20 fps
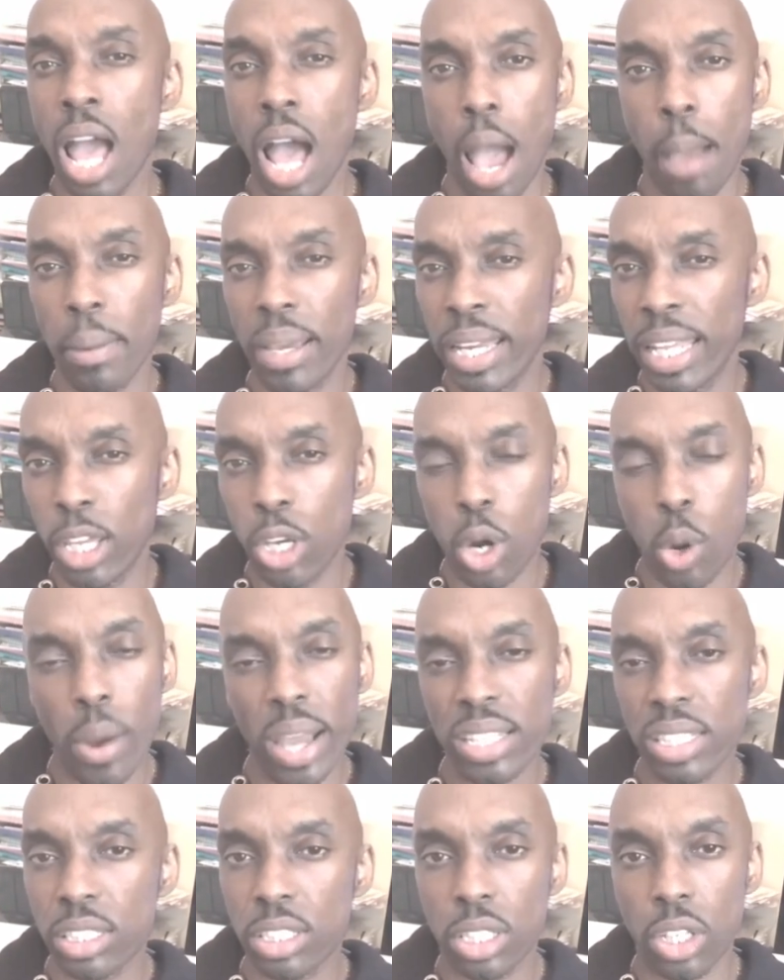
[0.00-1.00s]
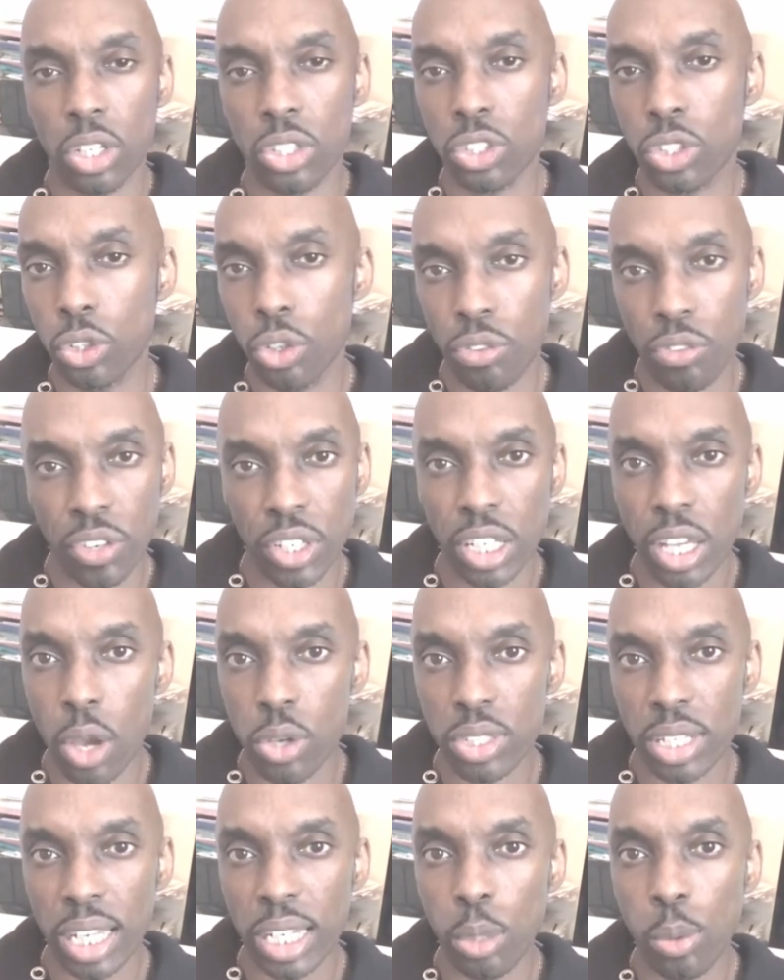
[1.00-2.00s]
I mean, he always does good
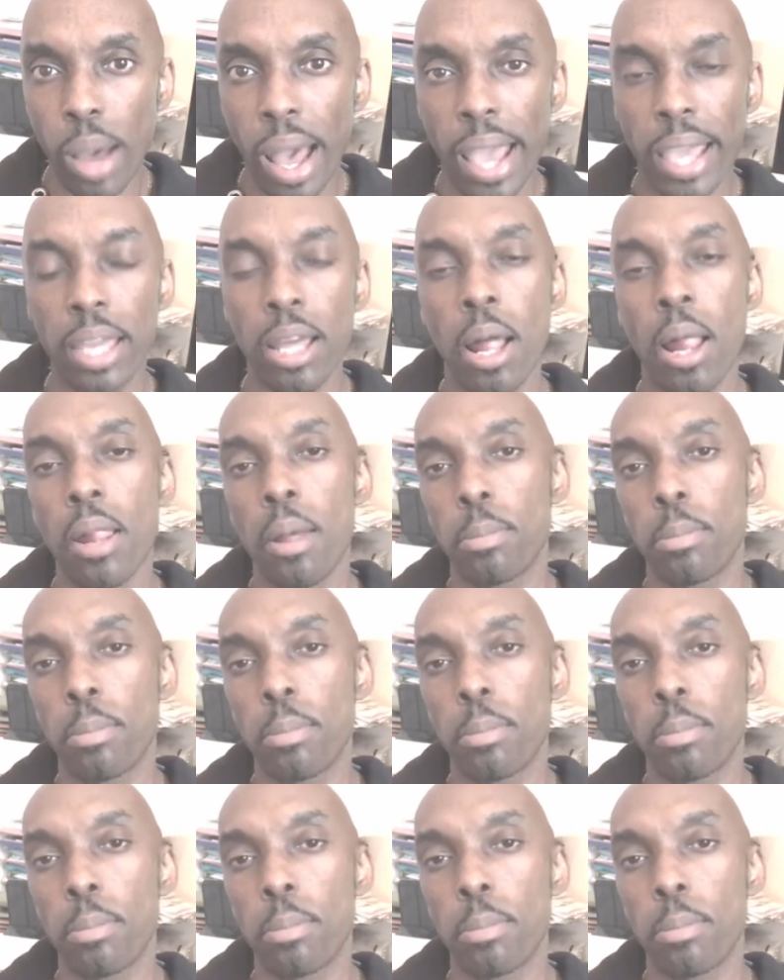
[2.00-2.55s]
videos anyway,